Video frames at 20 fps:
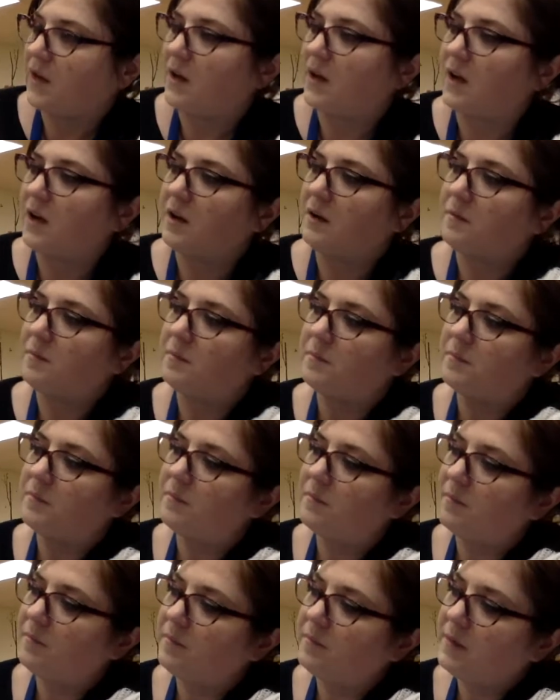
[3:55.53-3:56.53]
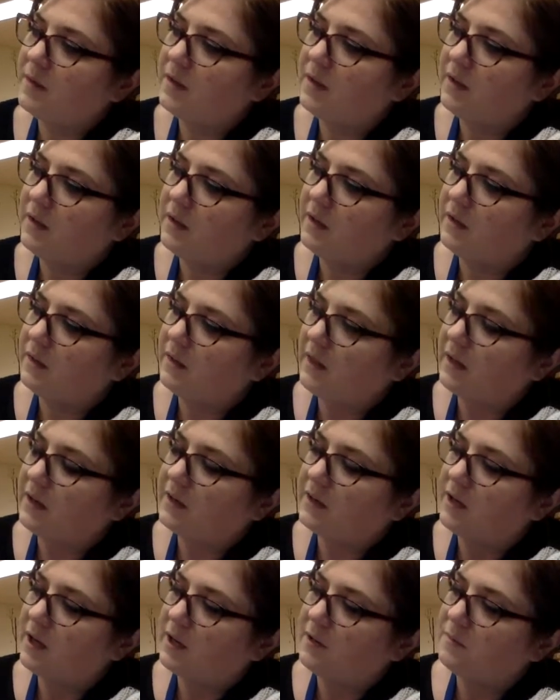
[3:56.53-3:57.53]
A lot
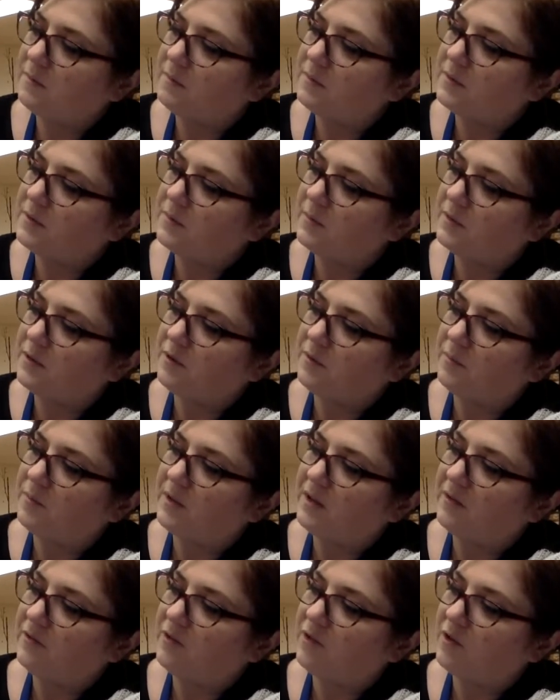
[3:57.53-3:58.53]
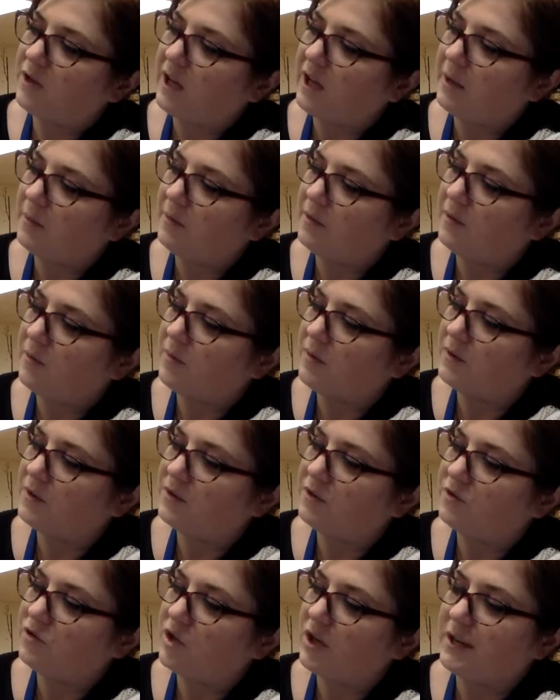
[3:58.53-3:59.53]
of times with your big vocabulary words
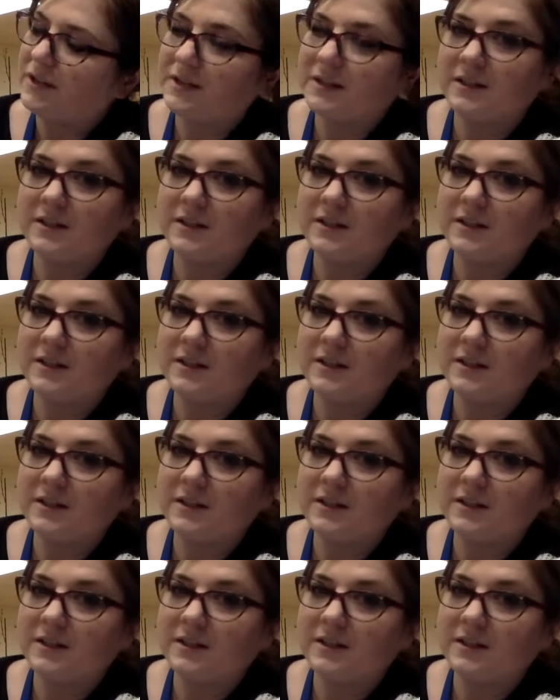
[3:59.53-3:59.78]
they're trying to